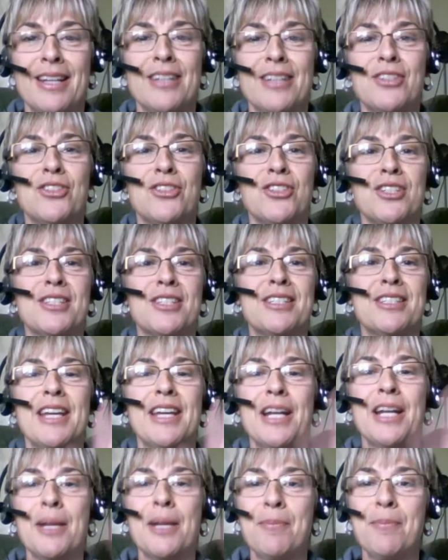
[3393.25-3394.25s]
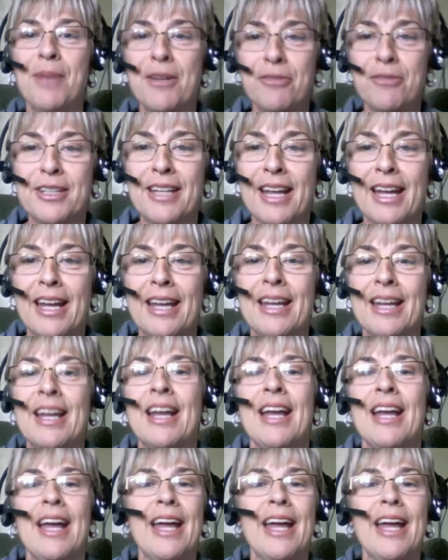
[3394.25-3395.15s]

It's just get up every day